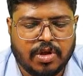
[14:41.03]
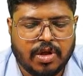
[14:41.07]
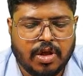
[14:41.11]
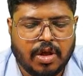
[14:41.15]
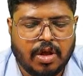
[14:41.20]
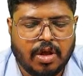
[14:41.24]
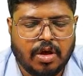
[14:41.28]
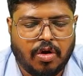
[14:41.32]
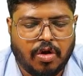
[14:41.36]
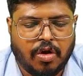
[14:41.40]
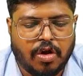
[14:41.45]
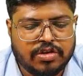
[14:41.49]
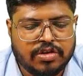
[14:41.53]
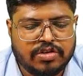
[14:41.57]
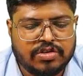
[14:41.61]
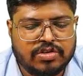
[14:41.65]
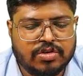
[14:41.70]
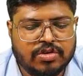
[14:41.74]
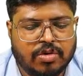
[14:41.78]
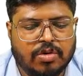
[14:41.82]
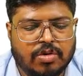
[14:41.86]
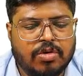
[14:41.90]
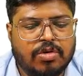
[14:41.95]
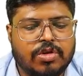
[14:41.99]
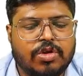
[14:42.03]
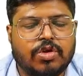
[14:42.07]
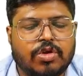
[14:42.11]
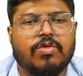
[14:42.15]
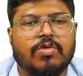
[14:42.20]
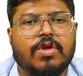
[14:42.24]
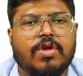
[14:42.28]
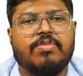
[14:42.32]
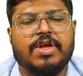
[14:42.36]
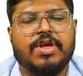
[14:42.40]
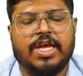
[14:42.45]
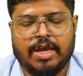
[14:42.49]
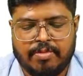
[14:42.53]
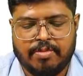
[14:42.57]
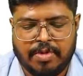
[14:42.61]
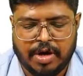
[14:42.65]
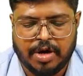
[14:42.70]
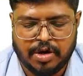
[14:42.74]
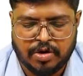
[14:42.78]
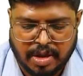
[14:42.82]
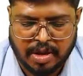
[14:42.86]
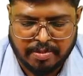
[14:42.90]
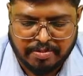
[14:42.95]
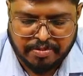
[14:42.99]
Also, you will be able
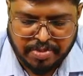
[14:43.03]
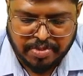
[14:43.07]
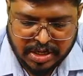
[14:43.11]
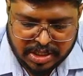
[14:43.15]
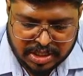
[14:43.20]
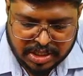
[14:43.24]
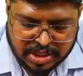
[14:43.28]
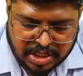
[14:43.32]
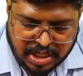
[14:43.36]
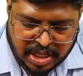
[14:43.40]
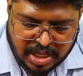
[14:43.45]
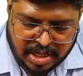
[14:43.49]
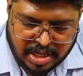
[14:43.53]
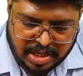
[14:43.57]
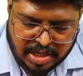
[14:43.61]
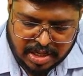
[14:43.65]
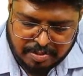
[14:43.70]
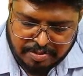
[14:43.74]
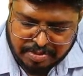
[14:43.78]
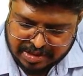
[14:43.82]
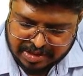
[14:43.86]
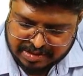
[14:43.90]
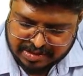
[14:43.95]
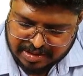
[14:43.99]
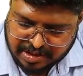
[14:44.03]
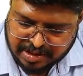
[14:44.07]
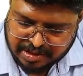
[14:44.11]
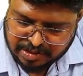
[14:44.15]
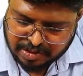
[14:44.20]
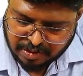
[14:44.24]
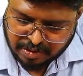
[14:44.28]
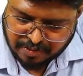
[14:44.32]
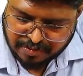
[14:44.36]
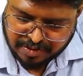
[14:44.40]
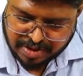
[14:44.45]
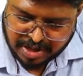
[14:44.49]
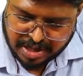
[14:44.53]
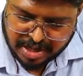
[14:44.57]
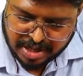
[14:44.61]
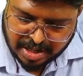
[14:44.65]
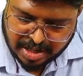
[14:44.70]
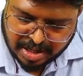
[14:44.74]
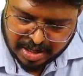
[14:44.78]
to appreciate the presence of a